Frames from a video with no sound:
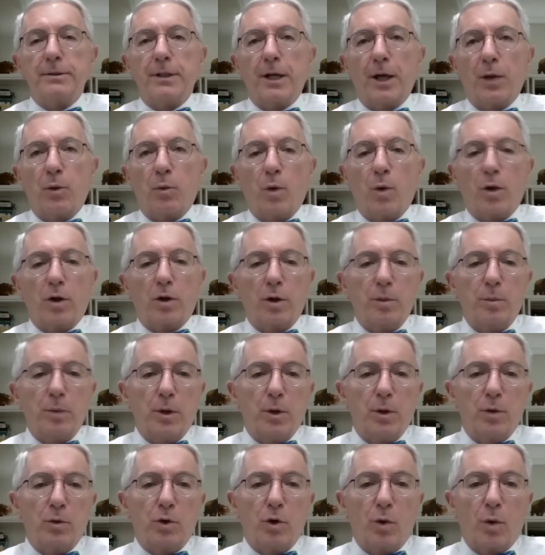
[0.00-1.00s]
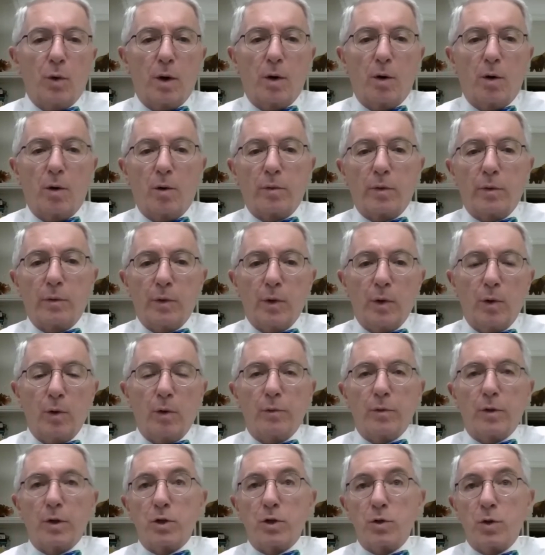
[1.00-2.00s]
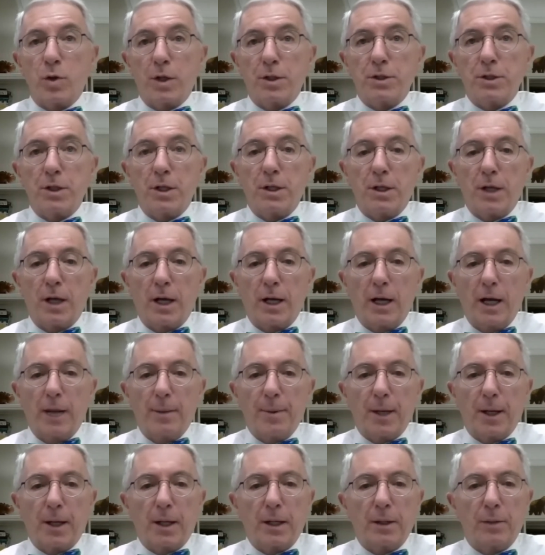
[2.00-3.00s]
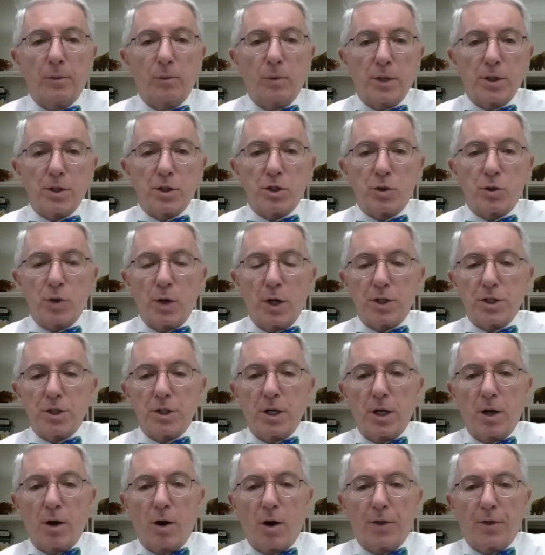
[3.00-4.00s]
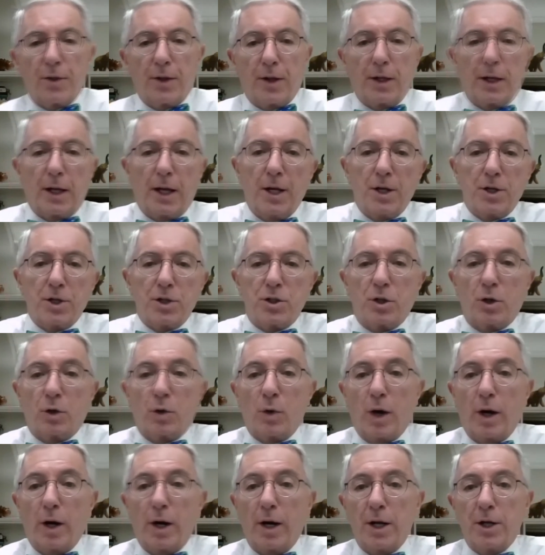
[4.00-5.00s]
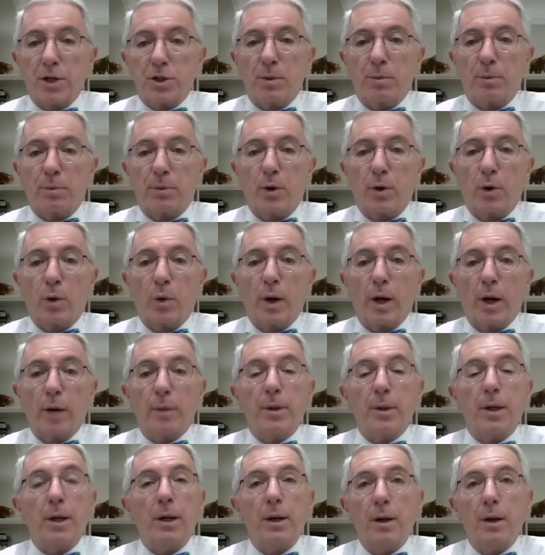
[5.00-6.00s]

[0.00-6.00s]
and welcome you to our overview of the Trusted Dynamic Registration and Authentication Accreditation Program,